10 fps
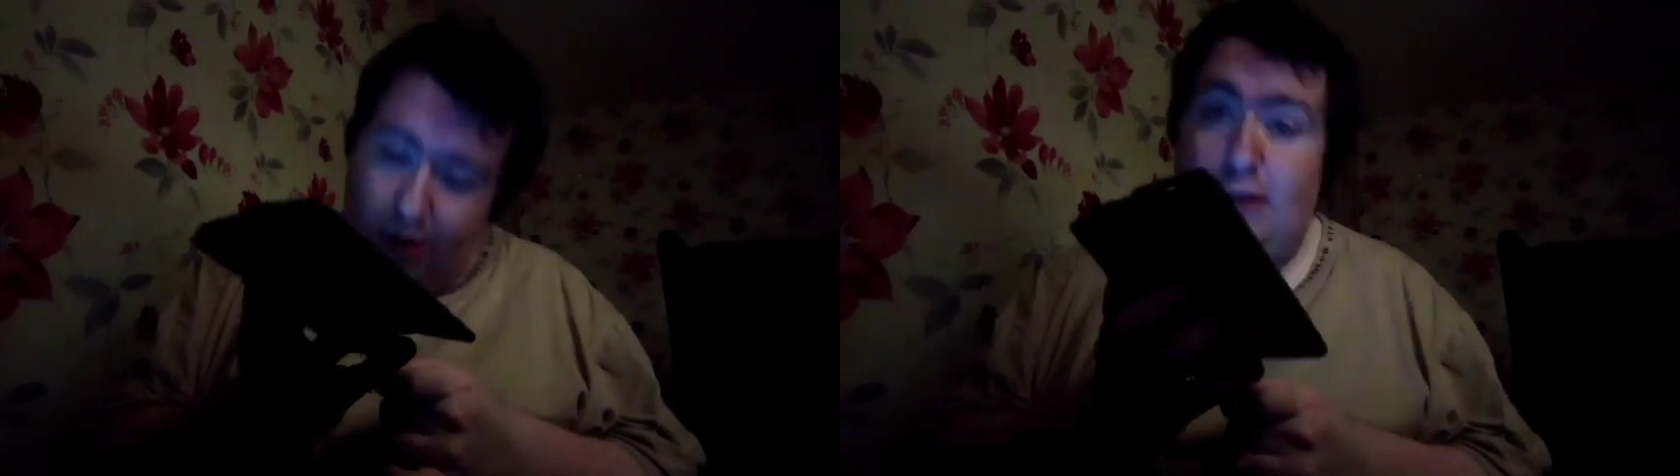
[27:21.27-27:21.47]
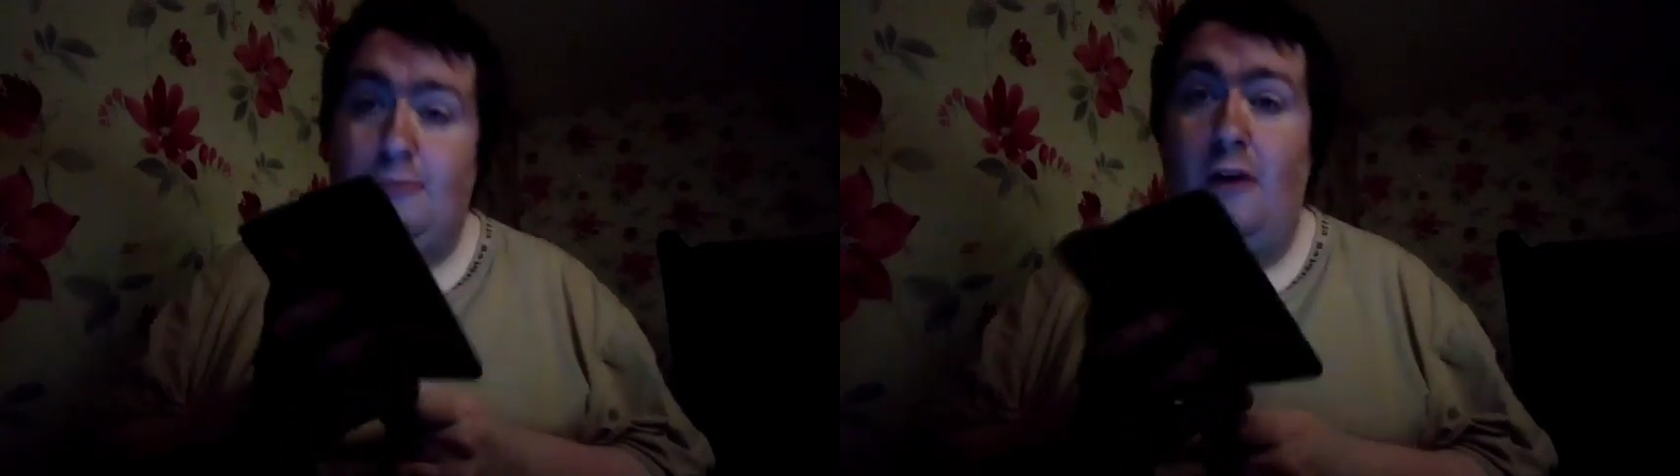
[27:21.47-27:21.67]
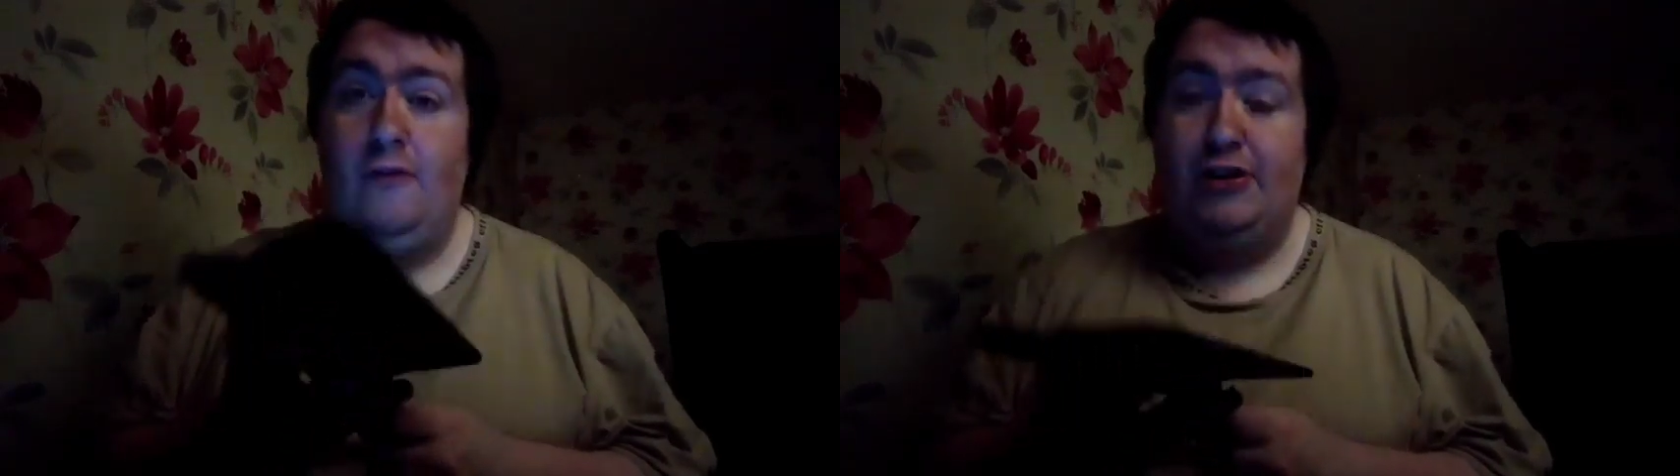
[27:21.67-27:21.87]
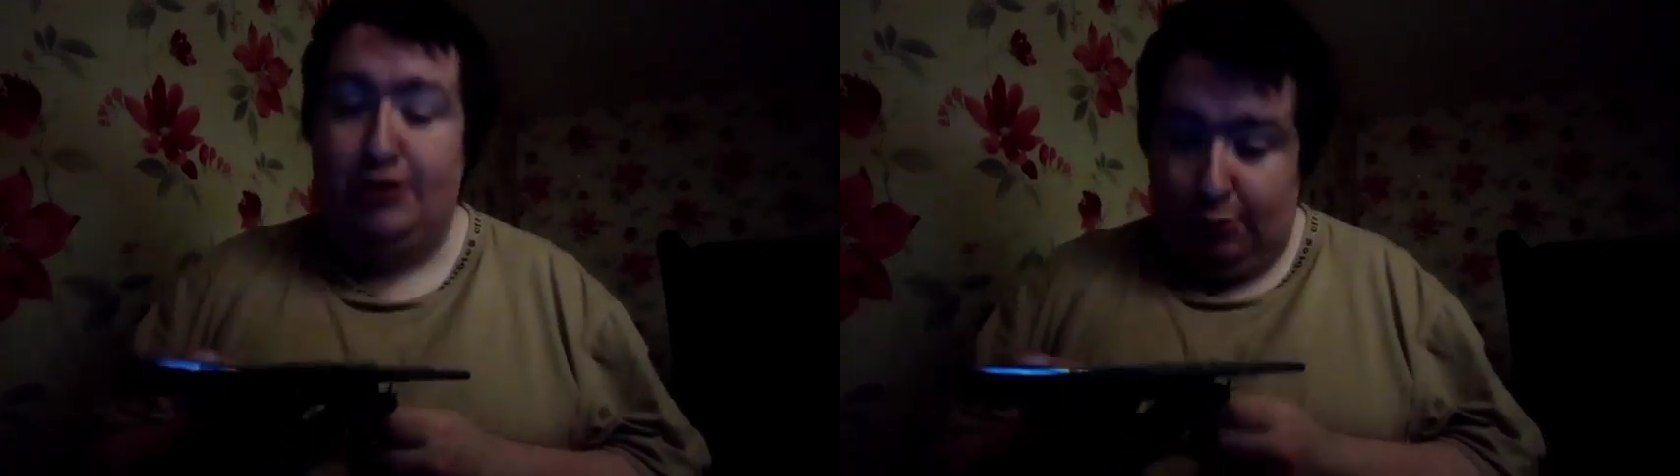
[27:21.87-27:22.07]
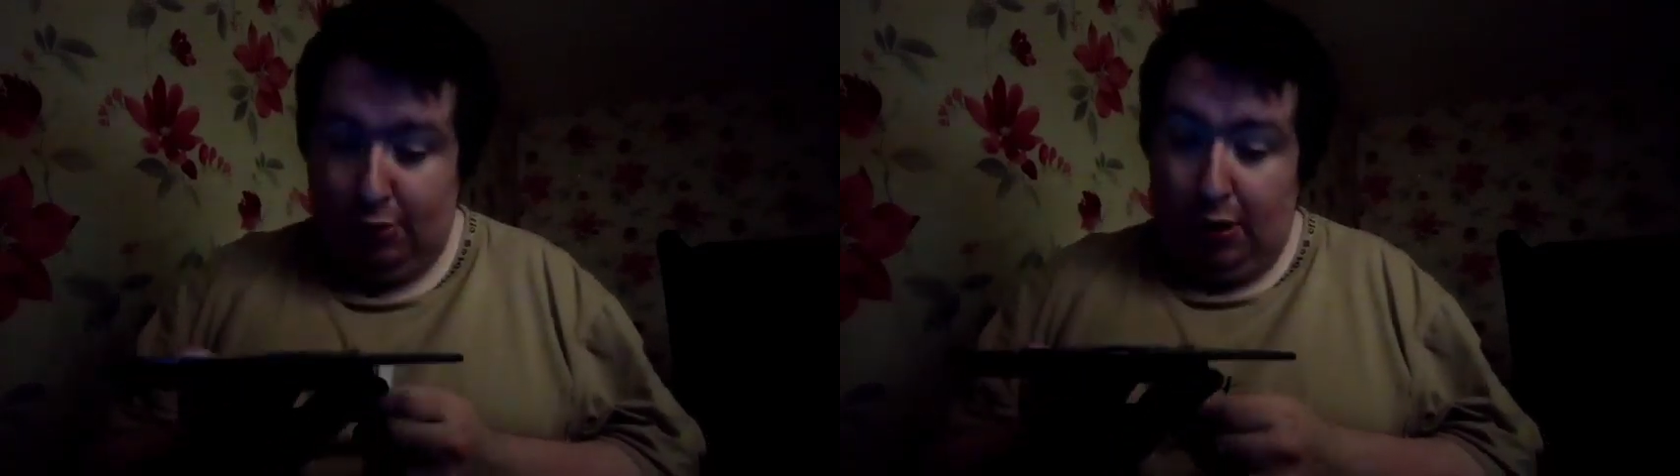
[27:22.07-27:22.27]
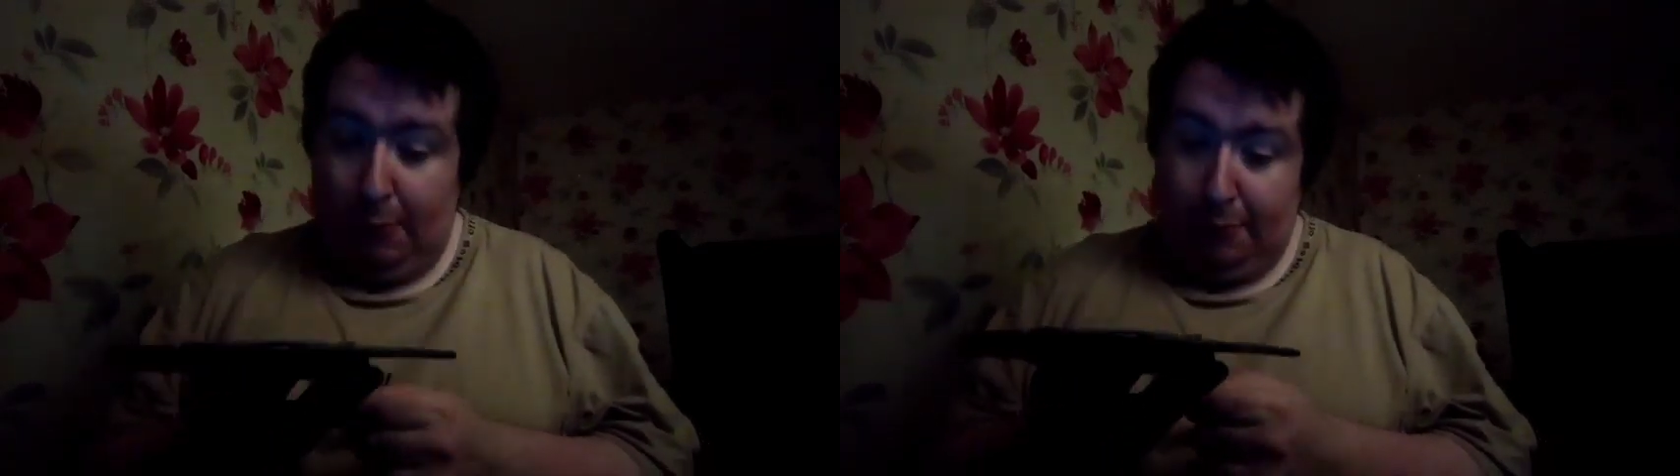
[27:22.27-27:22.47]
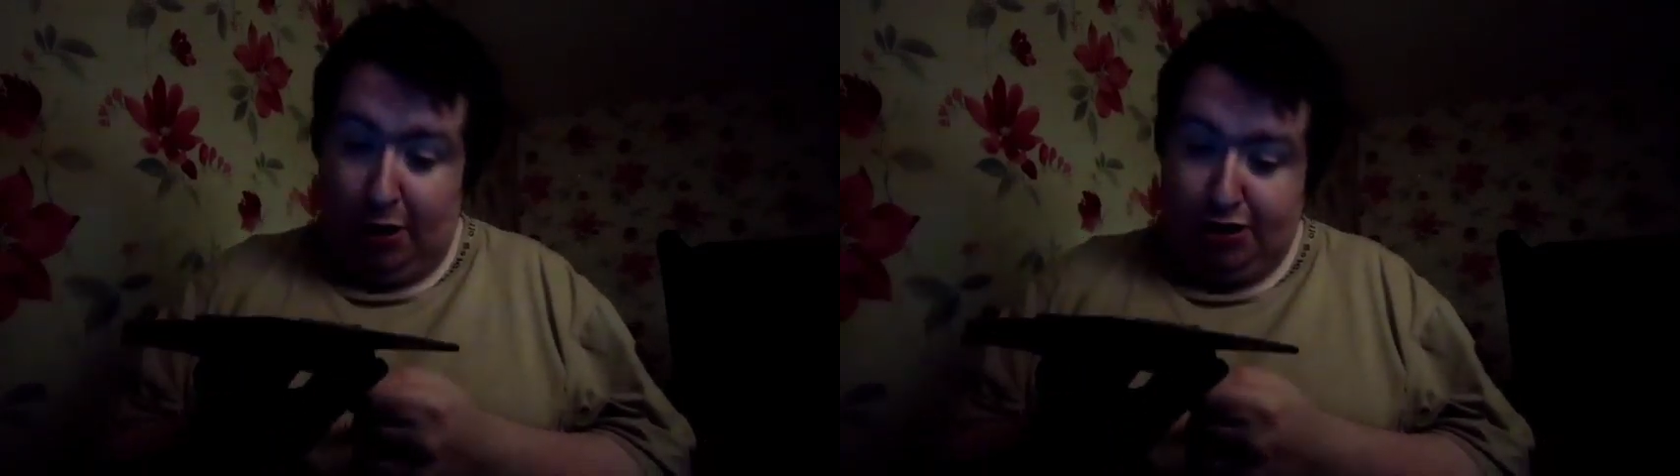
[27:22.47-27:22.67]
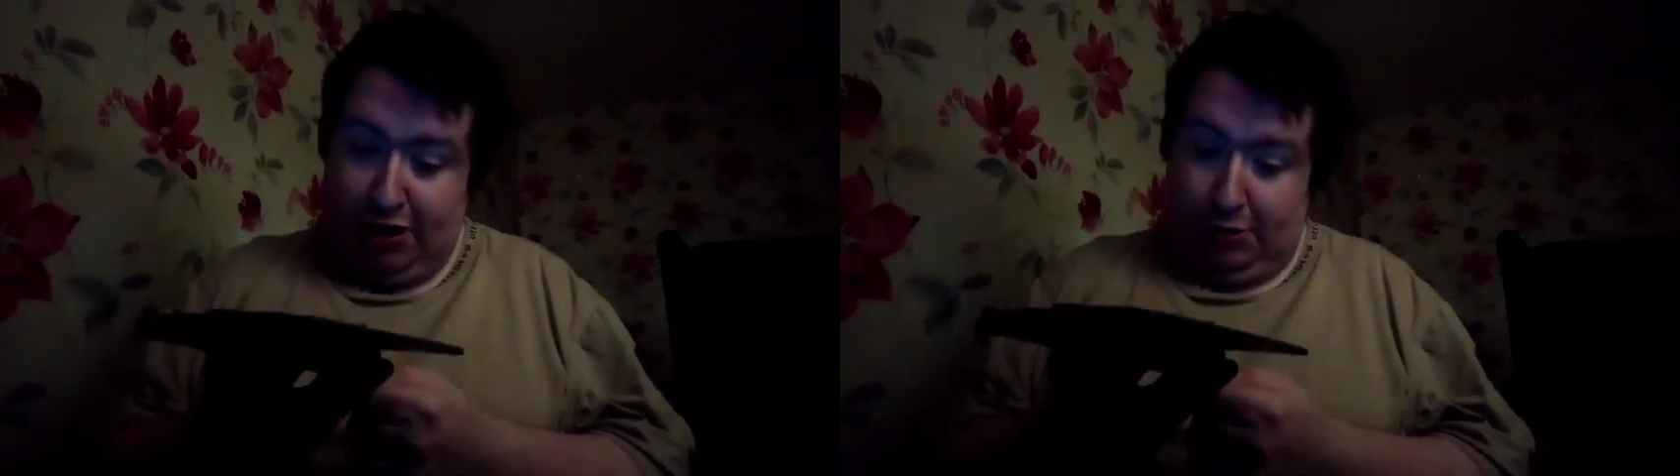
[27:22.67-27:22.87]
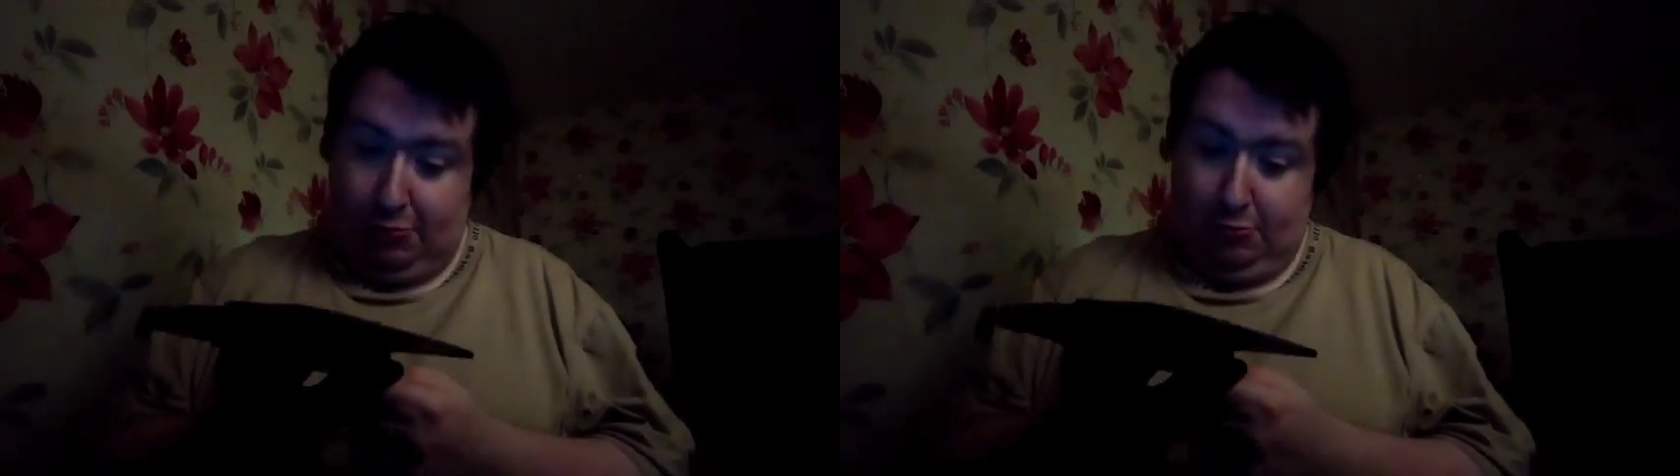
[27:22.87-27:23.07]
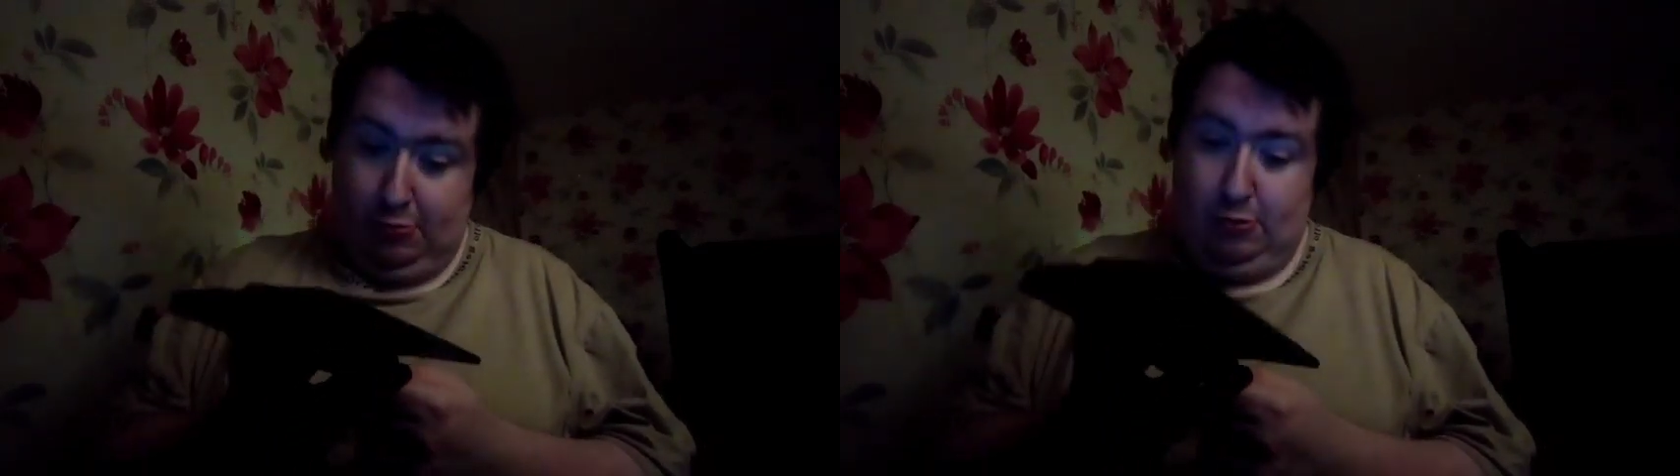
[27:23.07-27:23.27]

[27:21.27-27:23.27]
It's my video, my channel.